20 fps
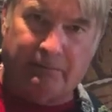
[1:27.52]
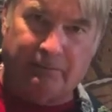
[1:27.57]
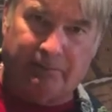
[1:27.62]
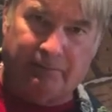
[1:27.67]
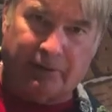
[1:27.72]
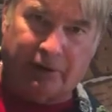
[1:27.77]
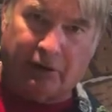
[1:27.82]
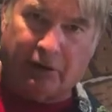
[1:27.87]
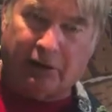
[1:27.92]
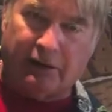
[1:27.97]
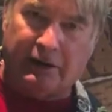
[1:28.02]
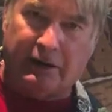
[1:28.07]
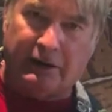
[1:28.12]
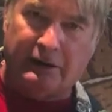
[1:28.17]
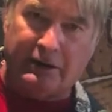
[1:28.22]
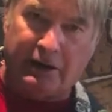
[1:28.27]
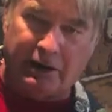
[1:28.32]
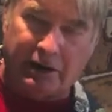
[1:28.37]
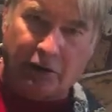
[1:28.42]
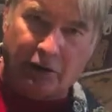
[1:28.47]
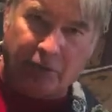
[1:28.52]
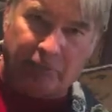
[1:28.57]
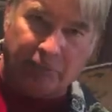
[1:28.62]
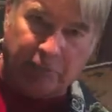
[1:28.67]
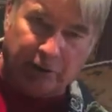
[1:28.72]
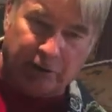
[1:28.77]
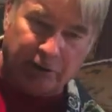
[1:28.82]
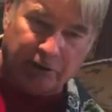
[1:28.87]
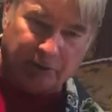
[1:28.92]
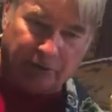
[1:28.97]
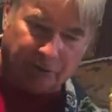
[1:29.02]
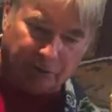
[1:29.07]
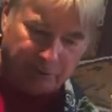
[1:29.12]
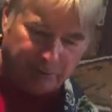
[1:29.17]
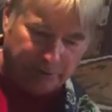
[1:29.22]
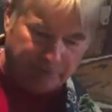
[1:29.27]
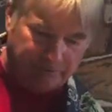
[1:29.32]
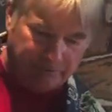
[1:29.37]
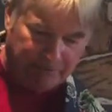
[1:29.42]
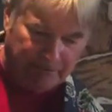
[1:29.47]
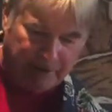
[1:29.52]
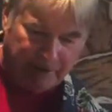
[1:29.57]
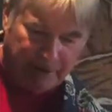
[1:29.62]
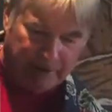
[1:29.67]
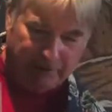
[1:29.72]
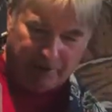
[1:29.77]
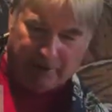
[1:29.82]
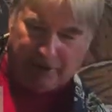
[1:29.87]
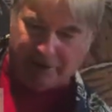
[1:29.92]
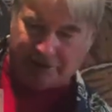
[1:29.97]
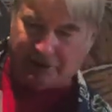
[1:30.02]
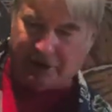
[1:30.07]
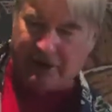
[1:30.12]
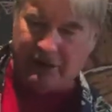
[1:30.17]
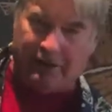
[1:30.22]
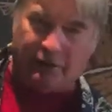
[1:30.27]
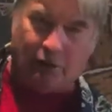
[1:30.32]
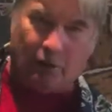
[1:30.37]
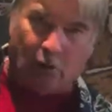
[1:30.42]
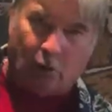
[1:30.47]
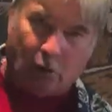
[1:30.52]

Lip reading: Bacardi Añejo 4-year-old. And then I take